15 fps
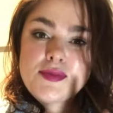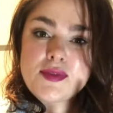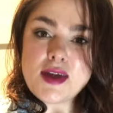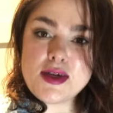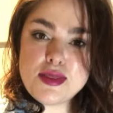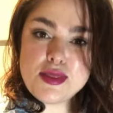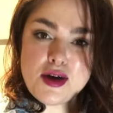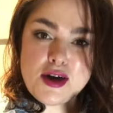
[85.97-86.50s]

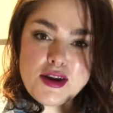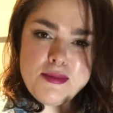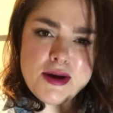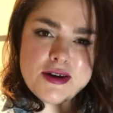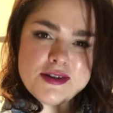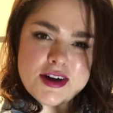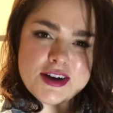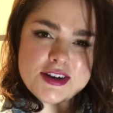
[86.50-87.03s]
thought
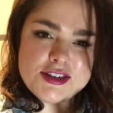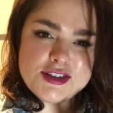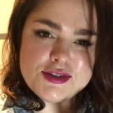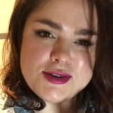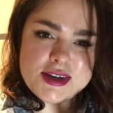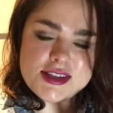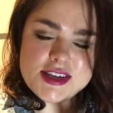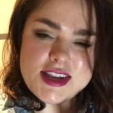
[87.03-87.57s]
about not
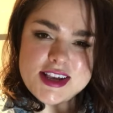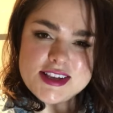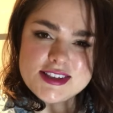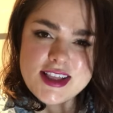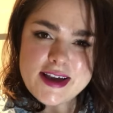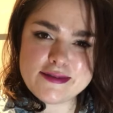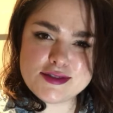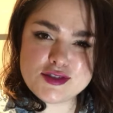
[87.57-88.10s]
doing today's
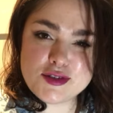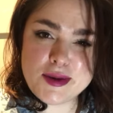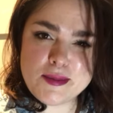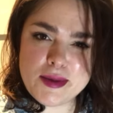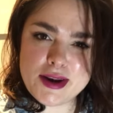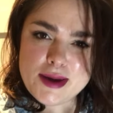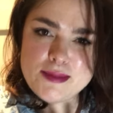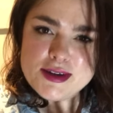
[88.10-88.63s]
live stream, but
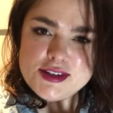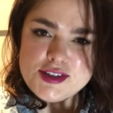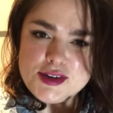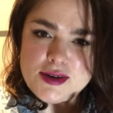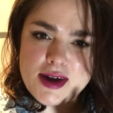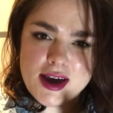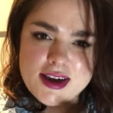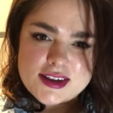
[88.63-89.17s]
I miss you
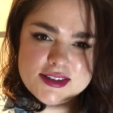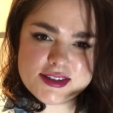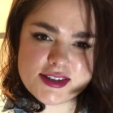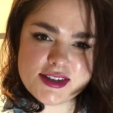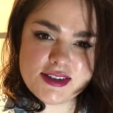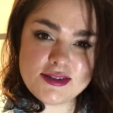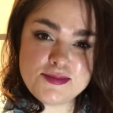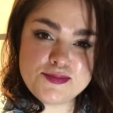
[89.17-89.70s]
guys.
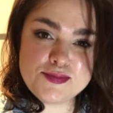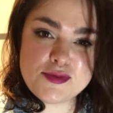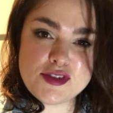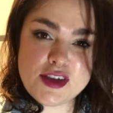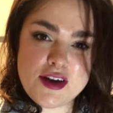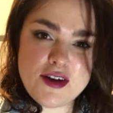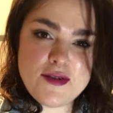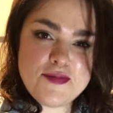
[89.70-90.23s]

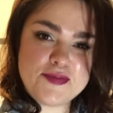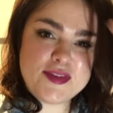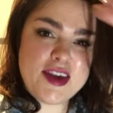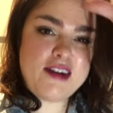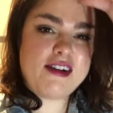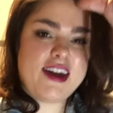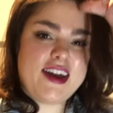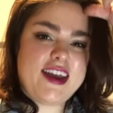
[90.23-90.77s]
So here
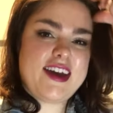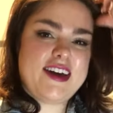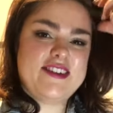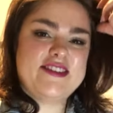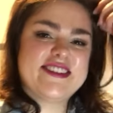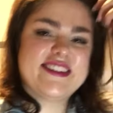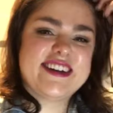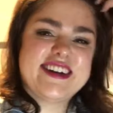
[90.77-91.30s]
I am.
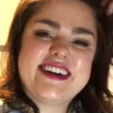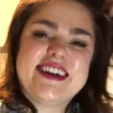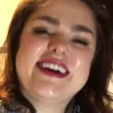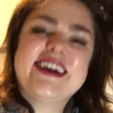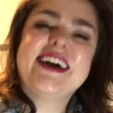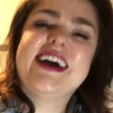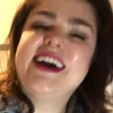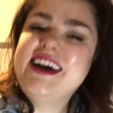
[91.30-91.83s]

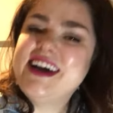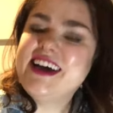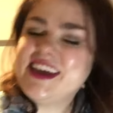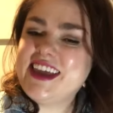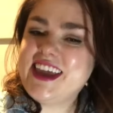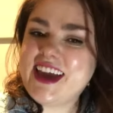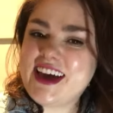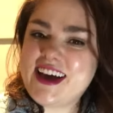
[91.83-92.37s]

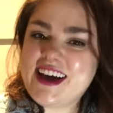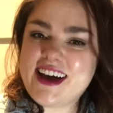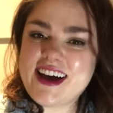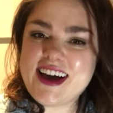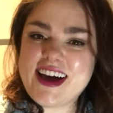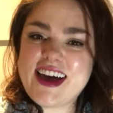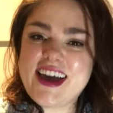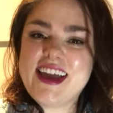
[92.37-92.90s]
Yeah,
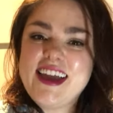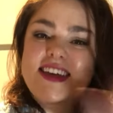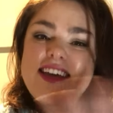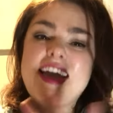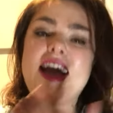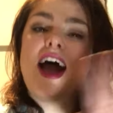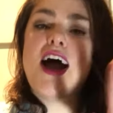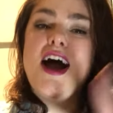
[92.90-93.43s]
hi.
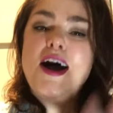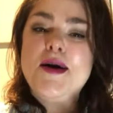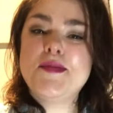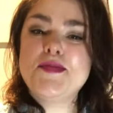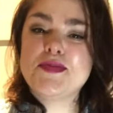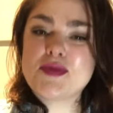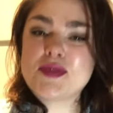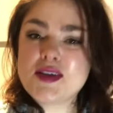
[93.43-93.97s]

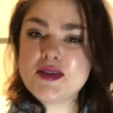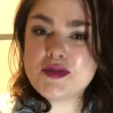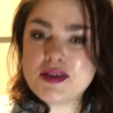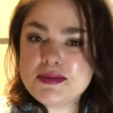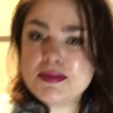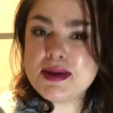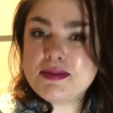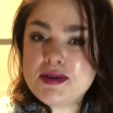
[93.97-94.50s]
For
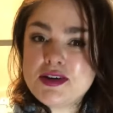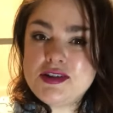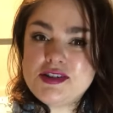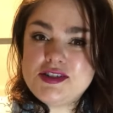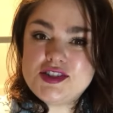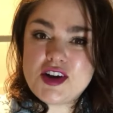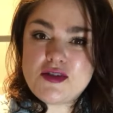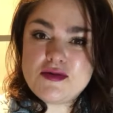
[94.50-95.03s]
people who
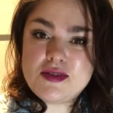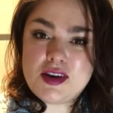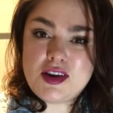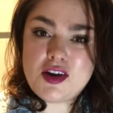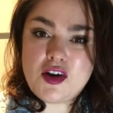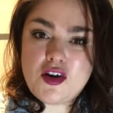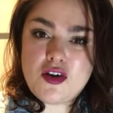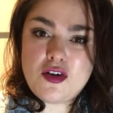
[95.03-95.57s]
don't
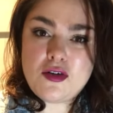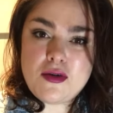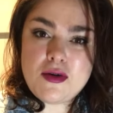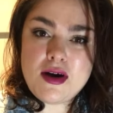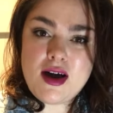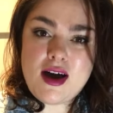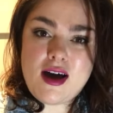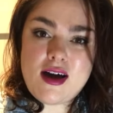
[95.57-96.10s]
know,
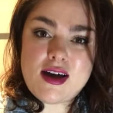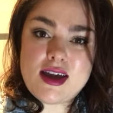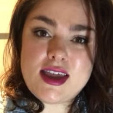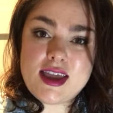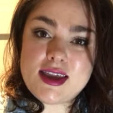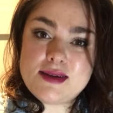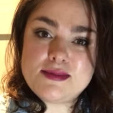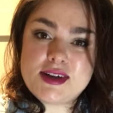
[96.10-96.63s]
I
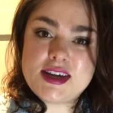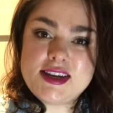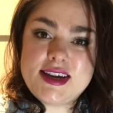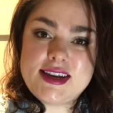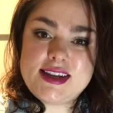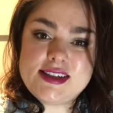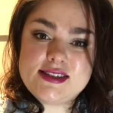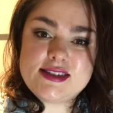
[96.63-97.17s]
am
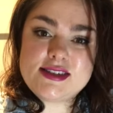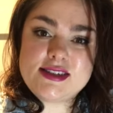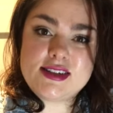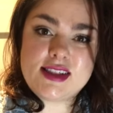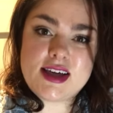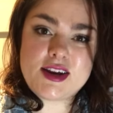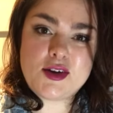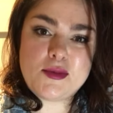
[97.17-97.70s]

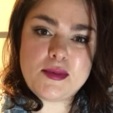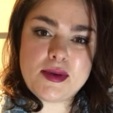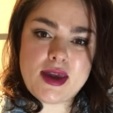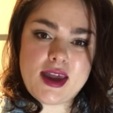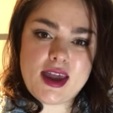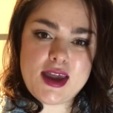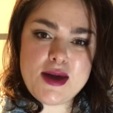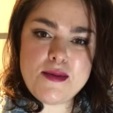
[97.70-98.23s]

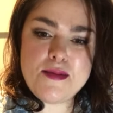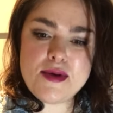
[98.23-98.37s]
CanadianStilettoBabe.